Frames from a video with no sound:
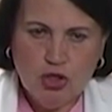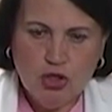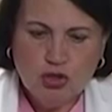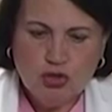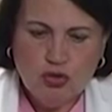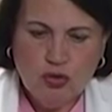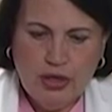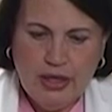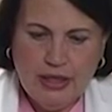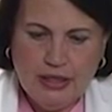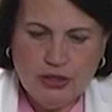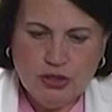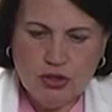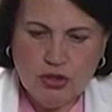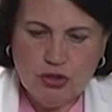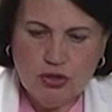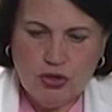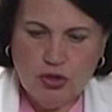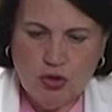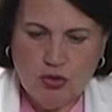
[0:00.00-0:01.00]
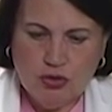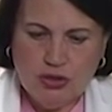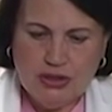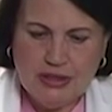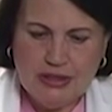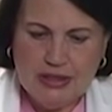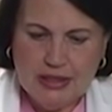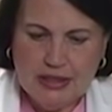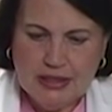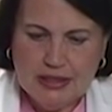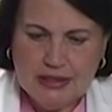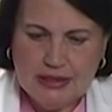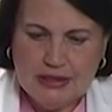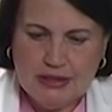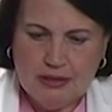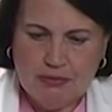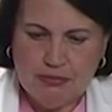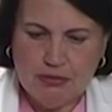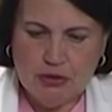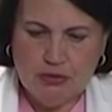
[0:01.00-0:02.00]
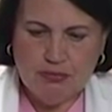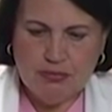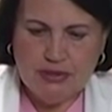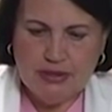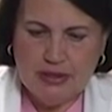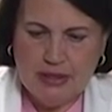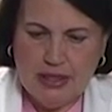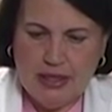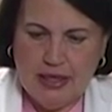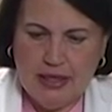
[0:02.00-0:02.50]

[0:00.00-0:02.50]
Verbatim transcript: So he took those symptoms